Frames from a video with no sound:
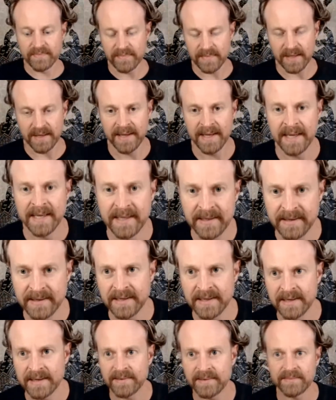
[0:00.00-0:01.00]
And,
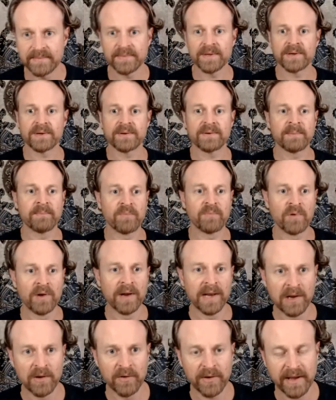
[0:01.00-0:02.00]
I'm
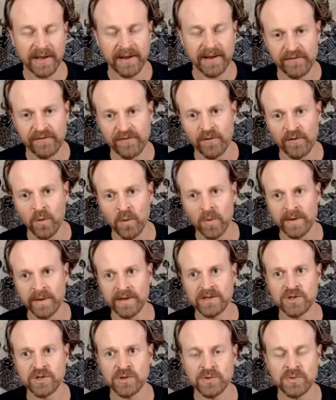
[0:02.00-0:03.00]
really looking forward
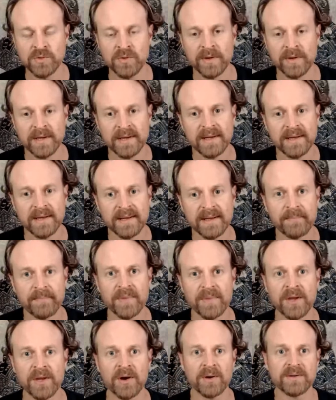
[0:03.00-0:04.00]
to,
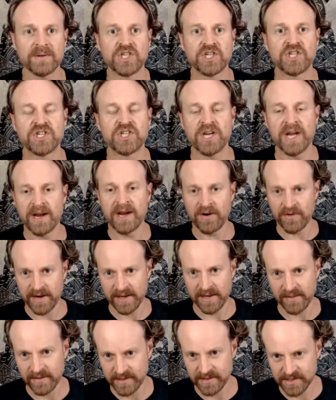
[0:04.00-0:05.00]

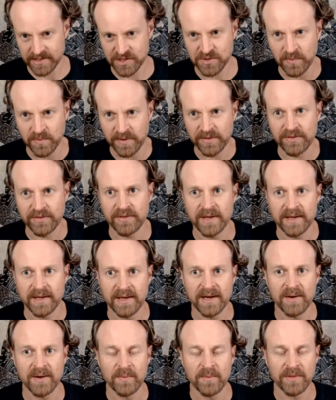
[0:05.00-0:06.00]
sharing this with
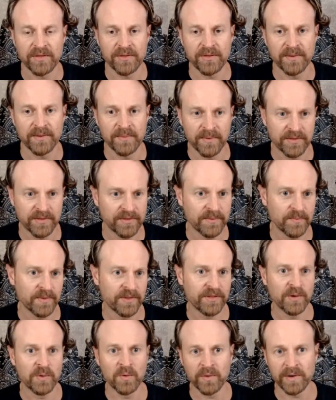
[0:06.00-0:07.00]

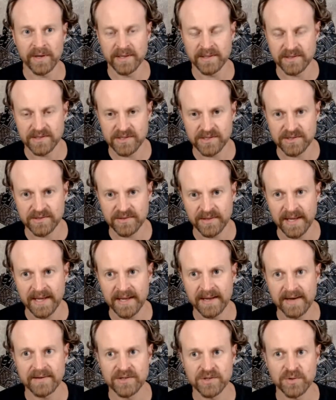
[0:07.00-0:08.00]
the audience,
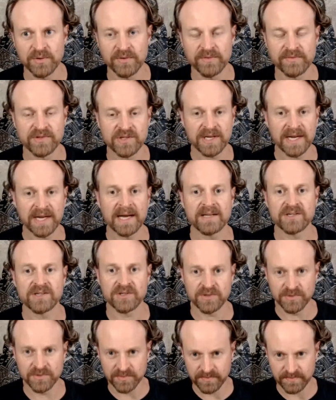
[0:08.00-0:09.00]
that sort of starts
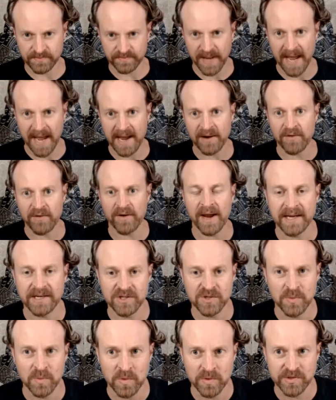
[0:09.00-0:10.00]
to
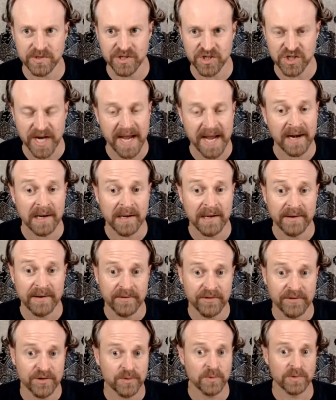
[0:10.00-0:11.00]
aggregate towards the channel
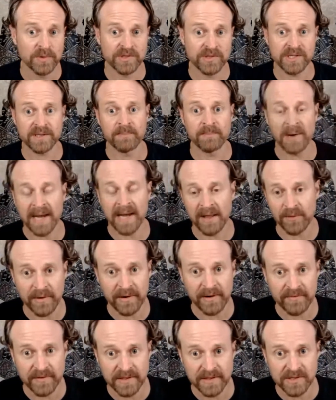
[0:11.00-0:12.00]
and towards my other
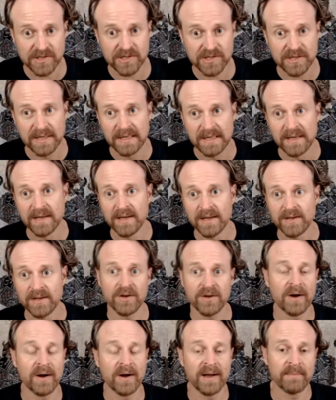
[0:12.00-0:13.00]
efforts.
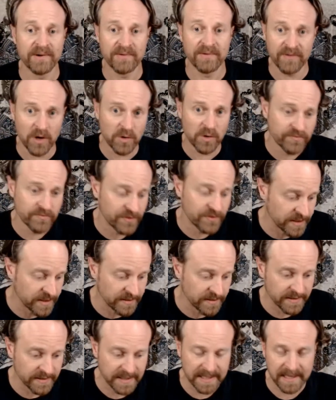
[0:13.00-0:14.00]
I am involved
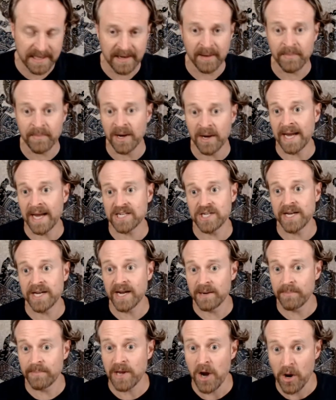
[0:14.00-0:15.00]
in, I'm actually going
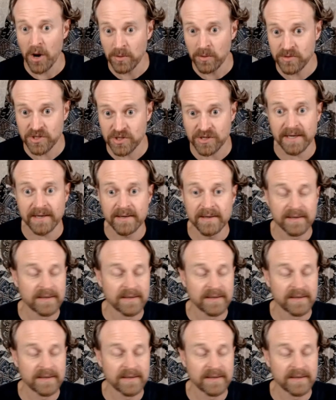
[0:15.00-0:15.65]
to be hosting